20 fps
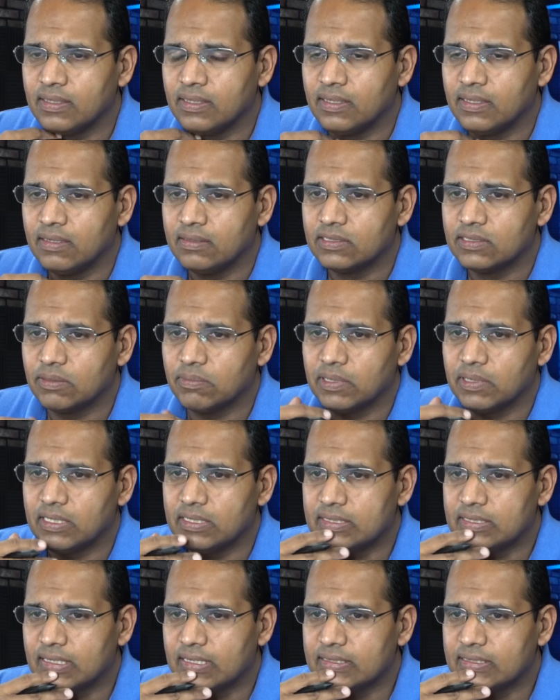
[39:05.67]
Somebody
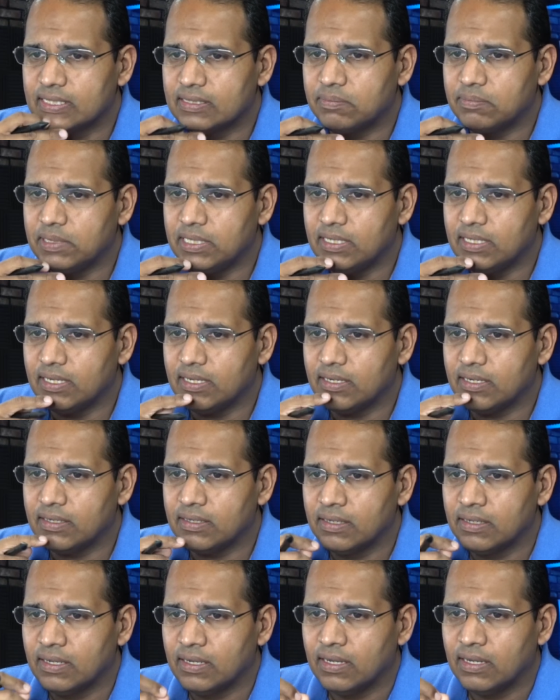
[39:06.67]
says to me
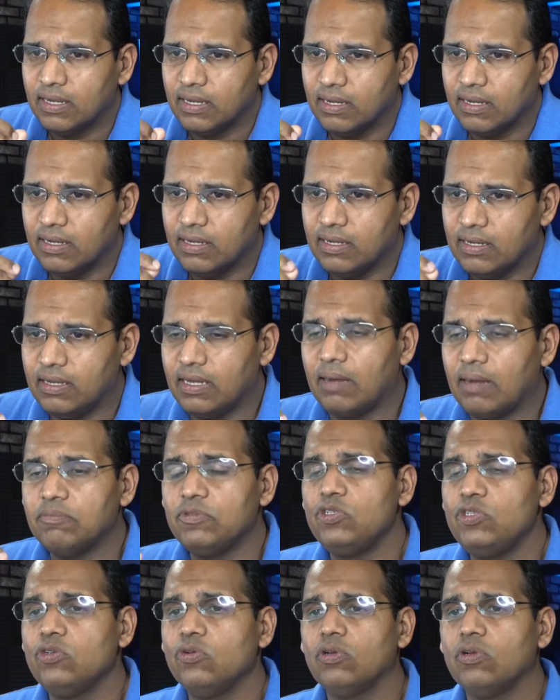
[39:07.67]
here,
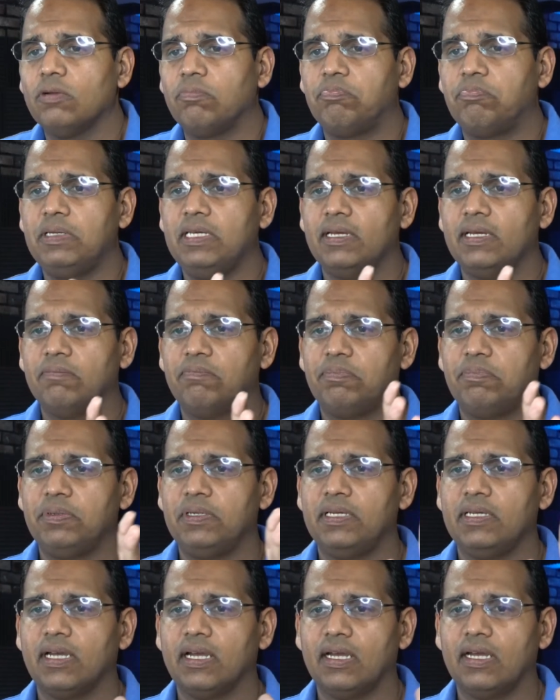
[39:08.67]
I'm new to
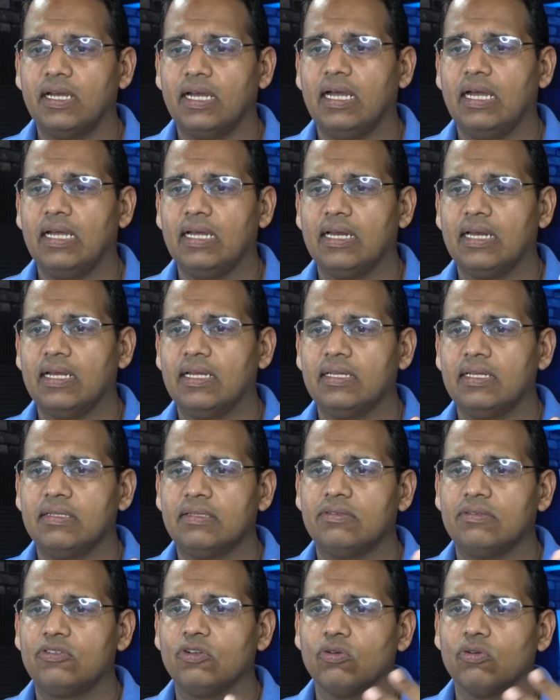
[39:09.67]
PMP and I
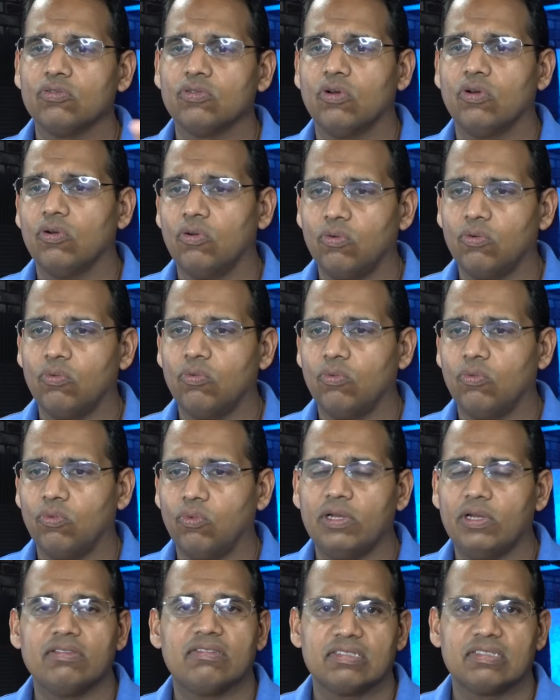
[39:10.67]
don't know
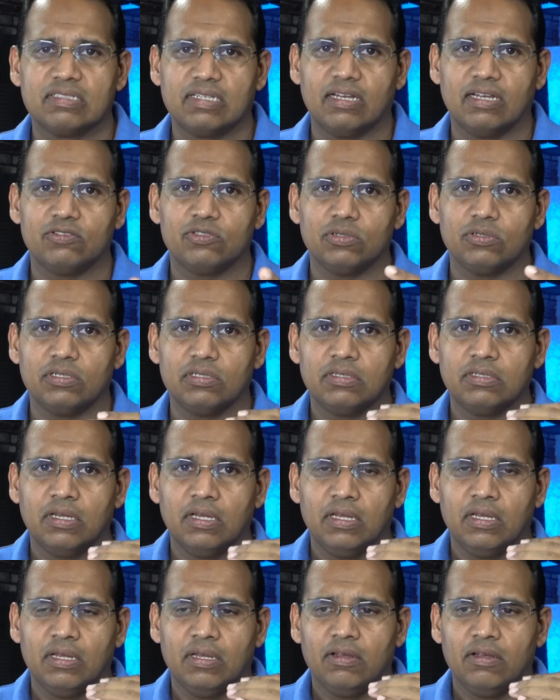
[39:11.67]
when to schedule it.
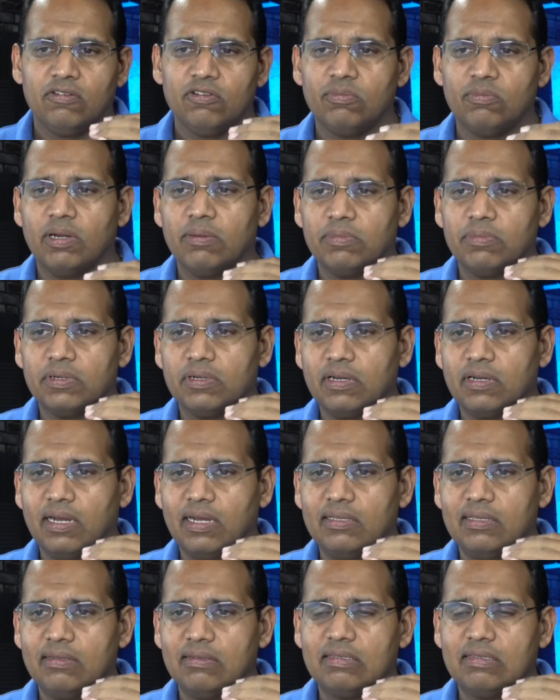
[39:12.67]
Remember,
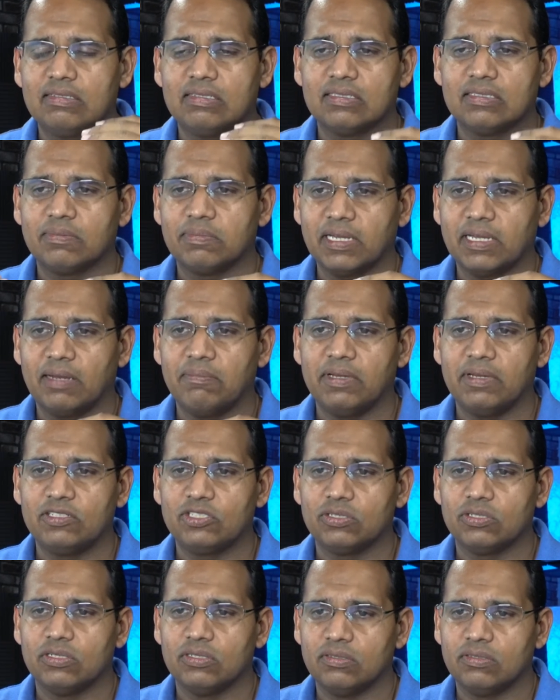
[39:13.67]
this is something I
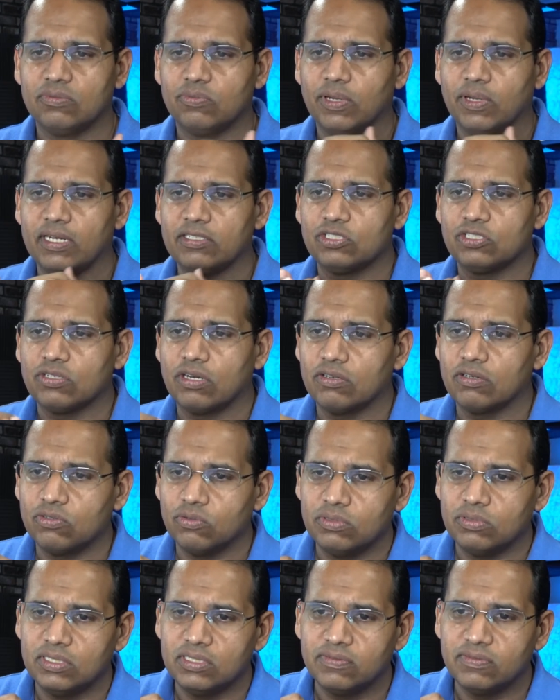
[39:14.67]
mentioned when I started
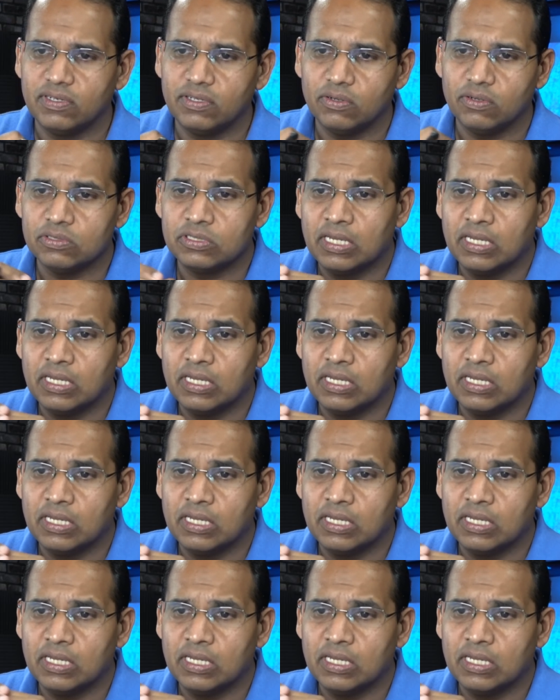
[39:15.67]
doing these videos.